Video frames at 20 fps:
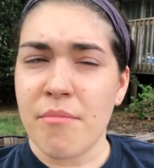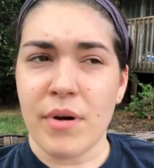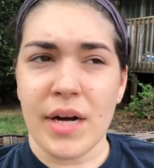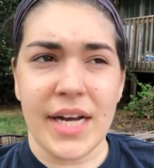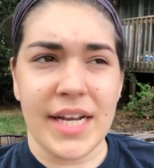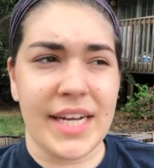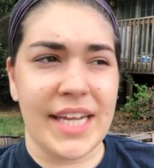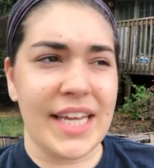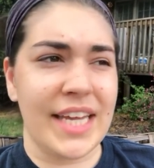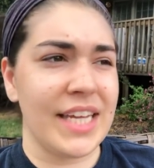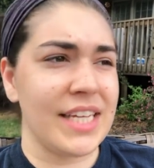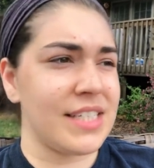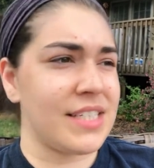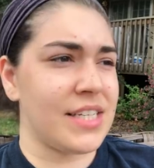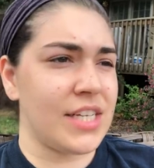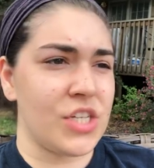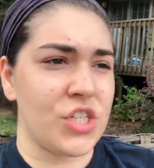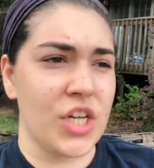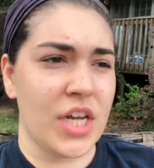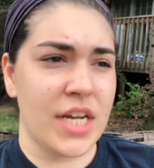But an E S
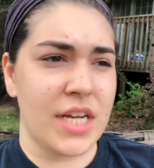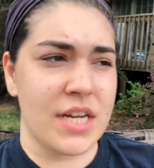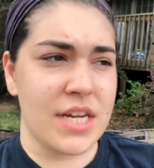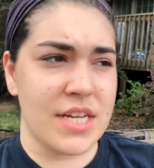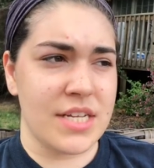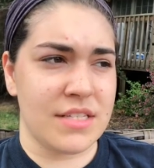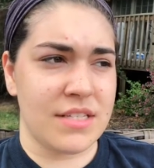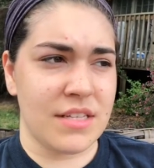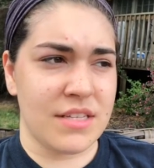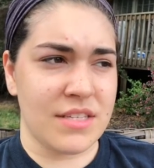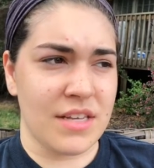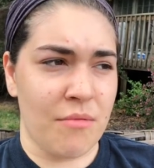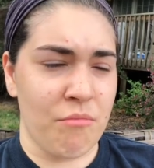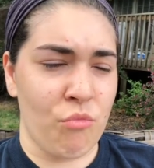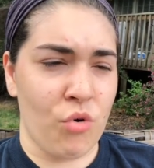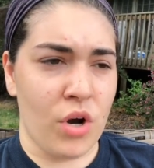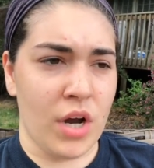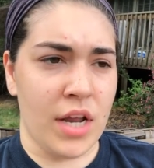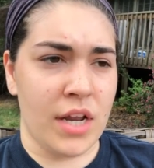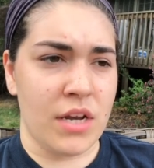T J is the
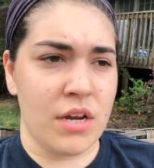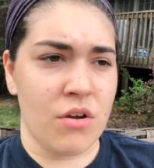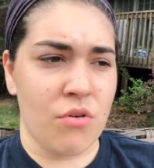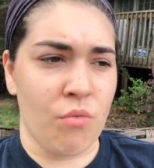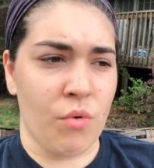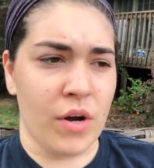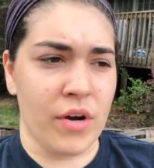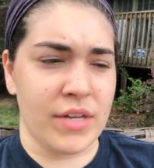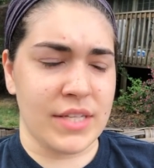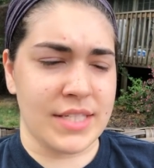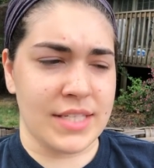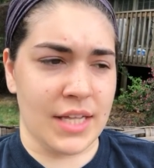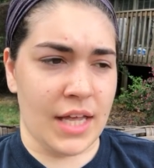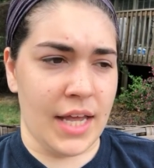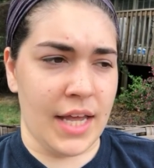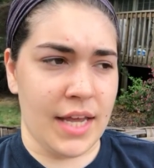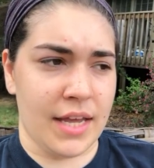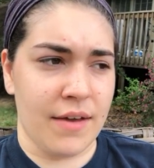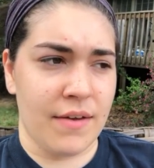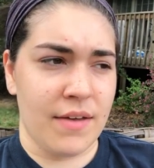someone where it's
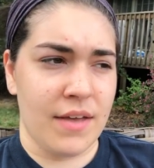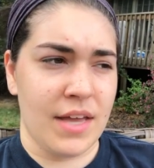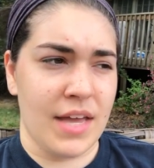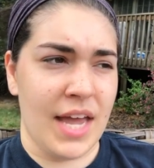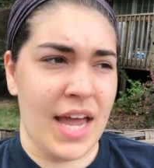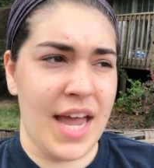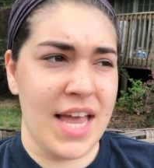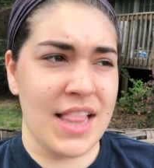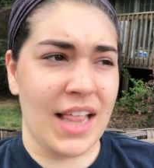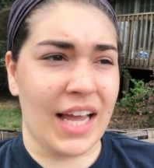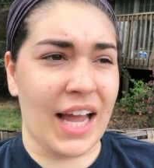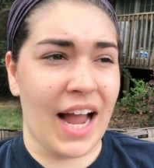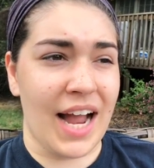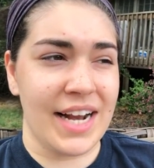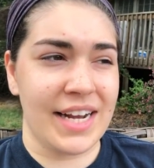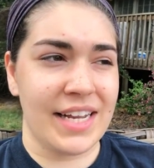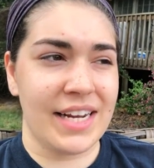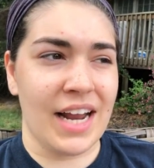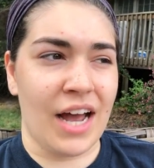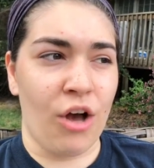like, hey, like,
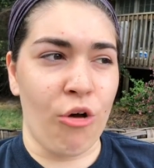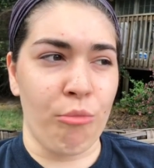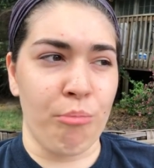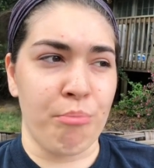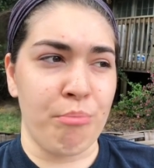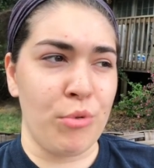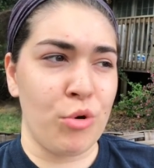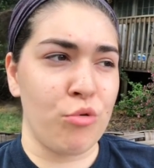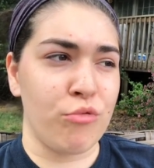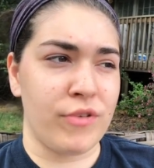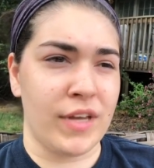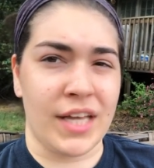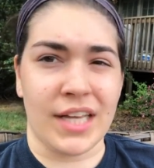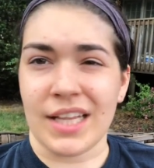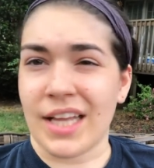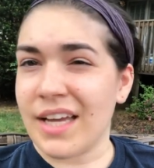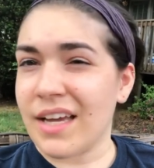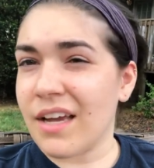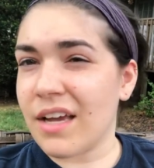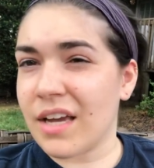I need help moving,
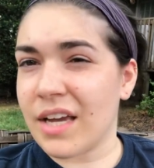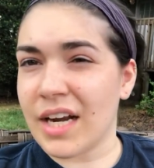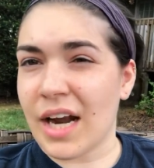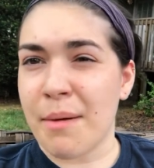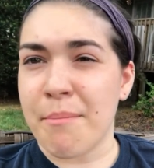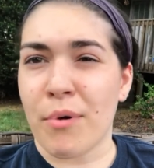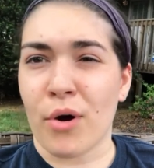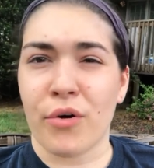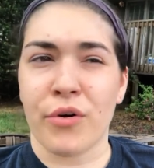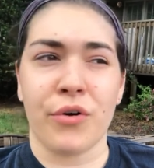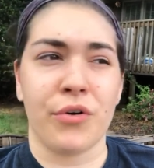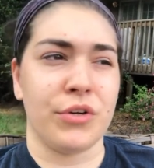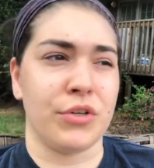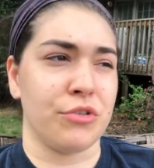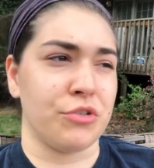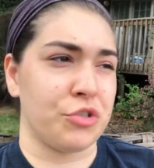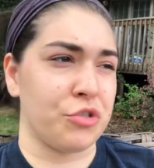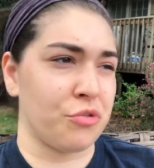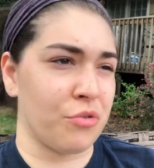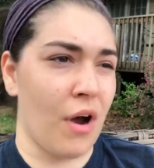like, can I borrow
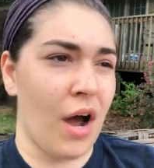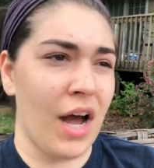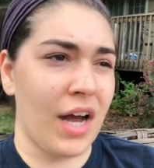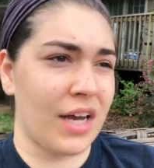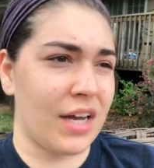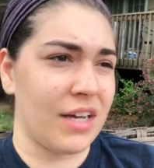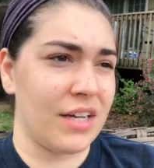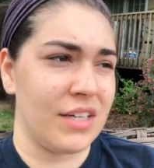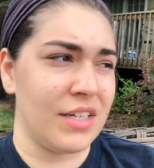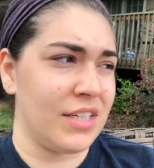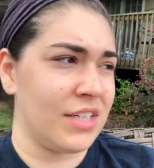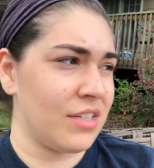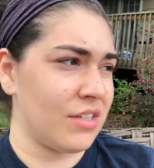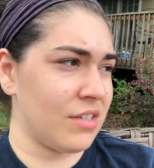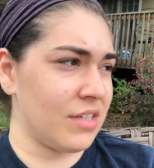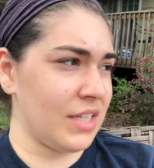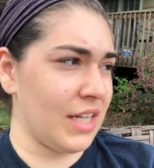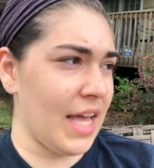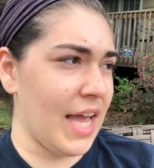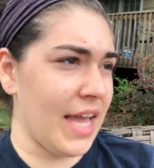your truck?
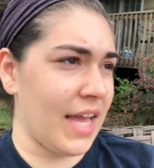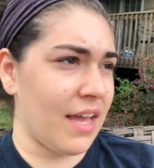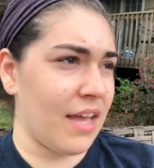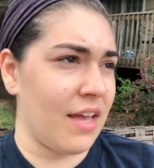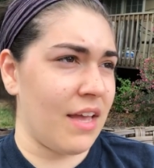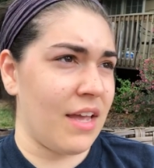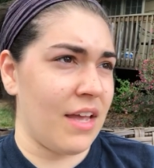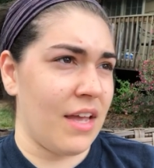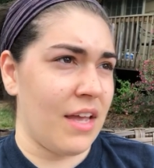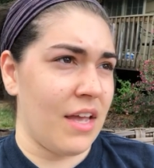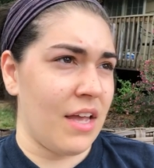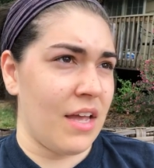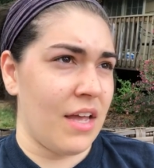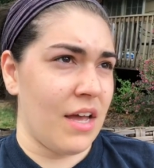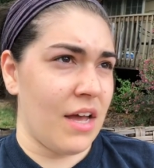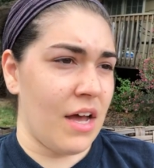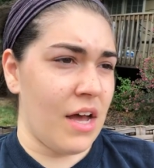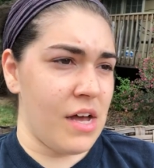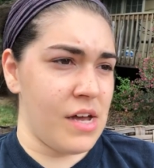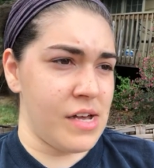Or like,
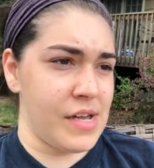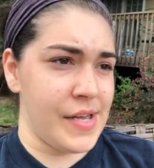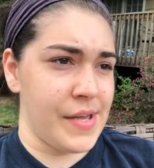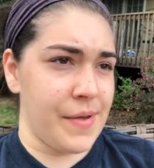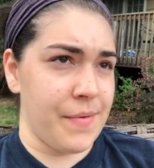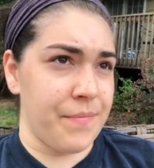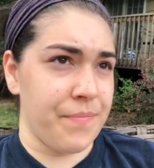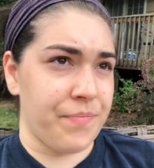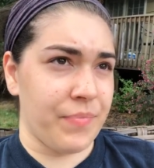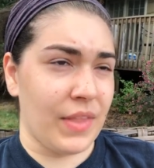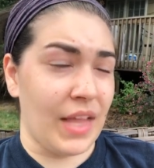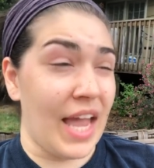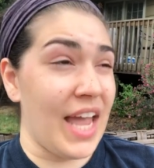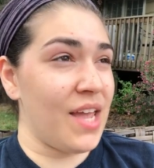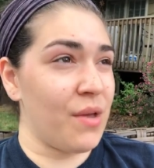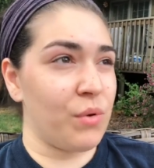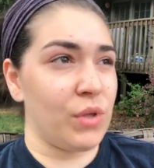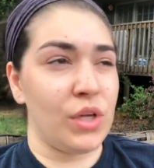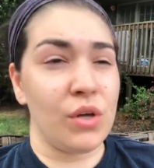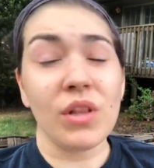um,
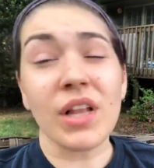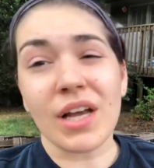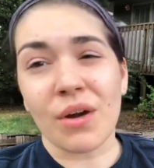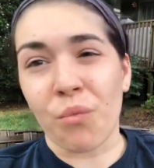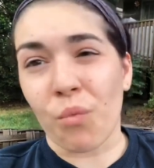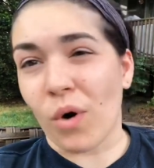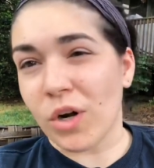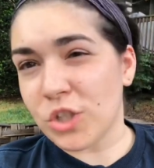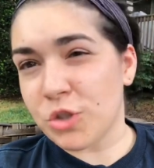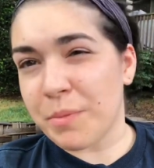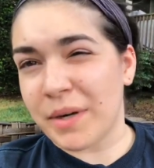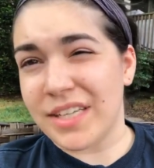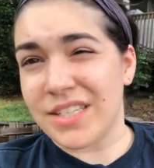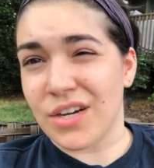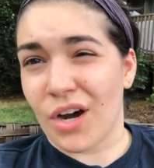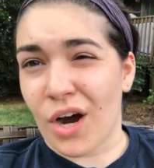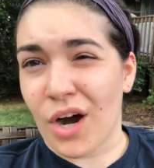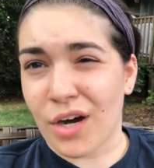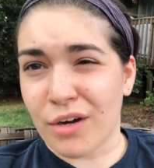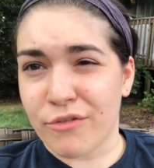hey, will you like watch my
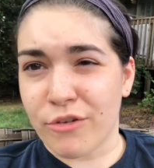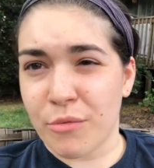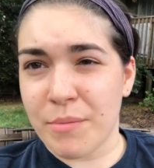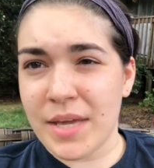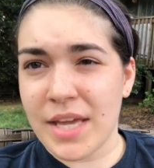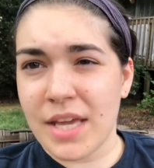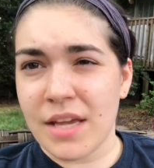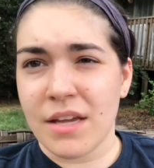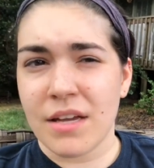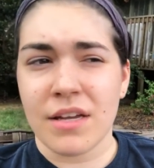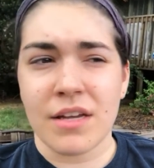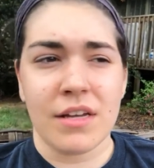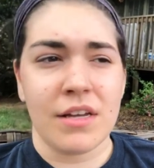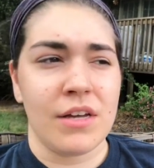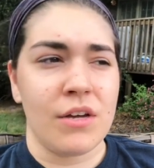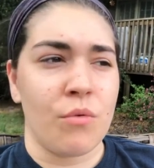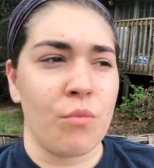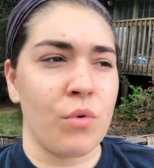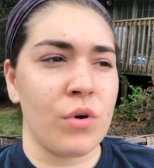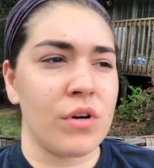dog for me?
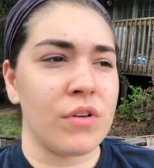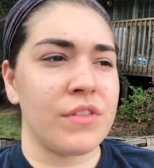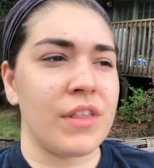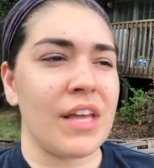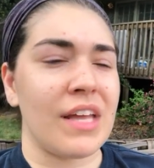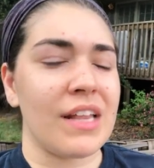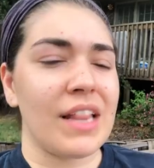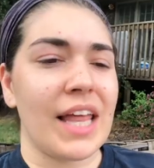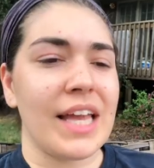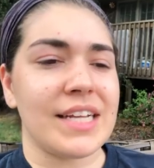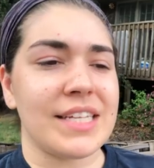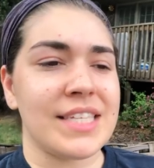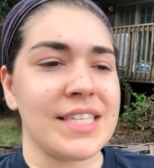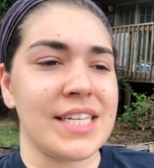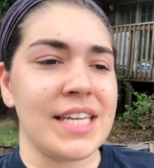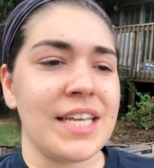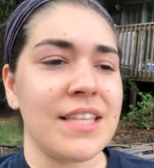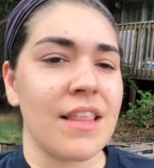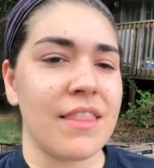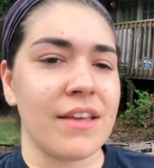Where they like
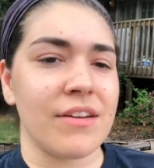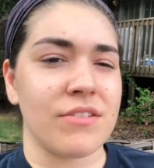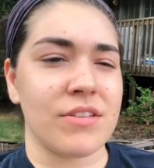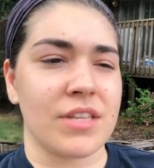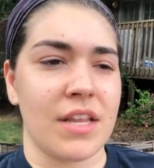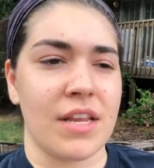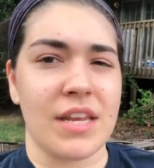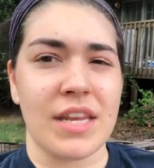see that there's a